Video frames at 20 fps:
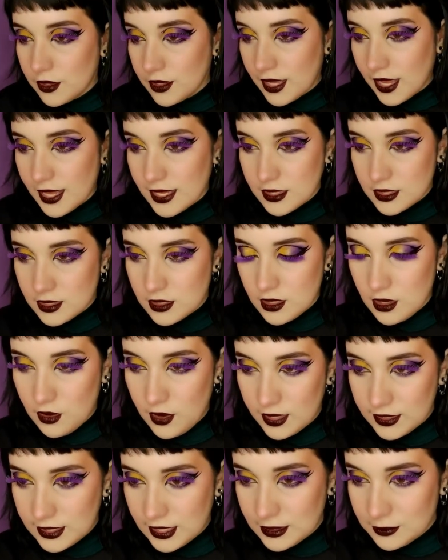Okay, so
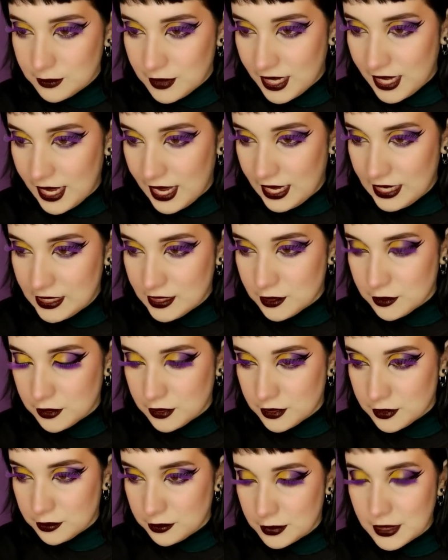I lined my
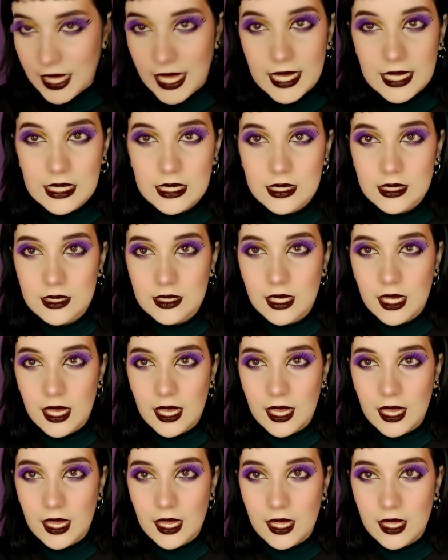eyes black
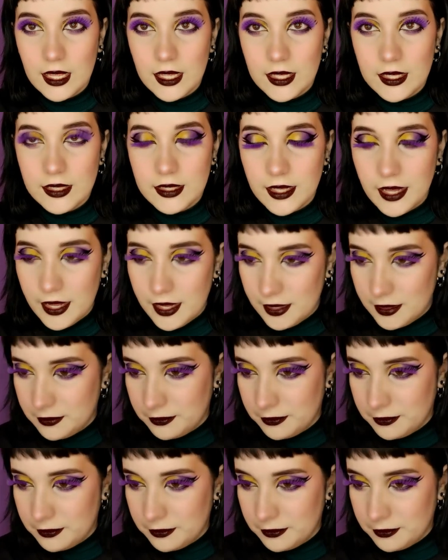and